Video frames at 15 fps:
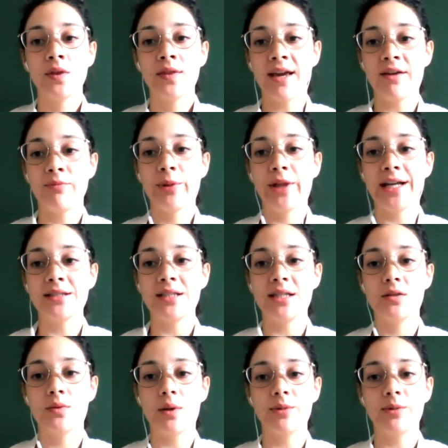They've
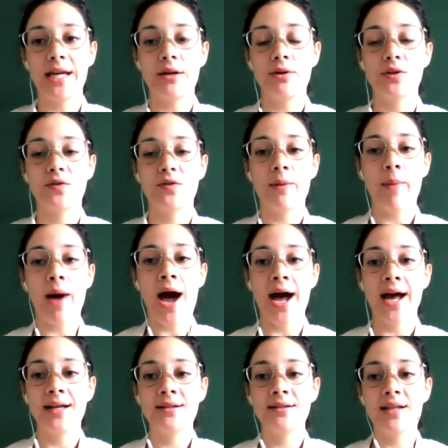planted sweet potatoes from
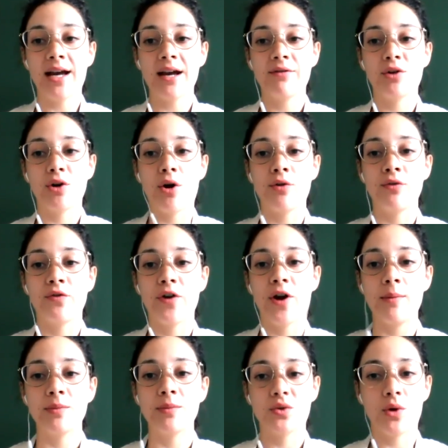eyes that have grown
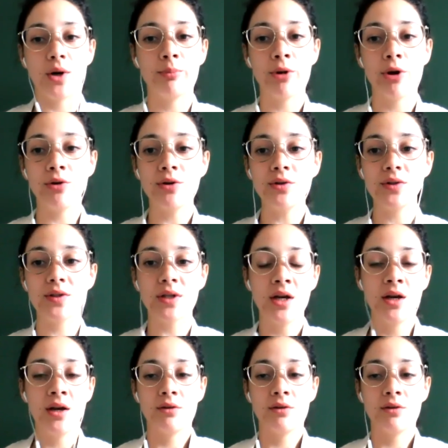from store produce,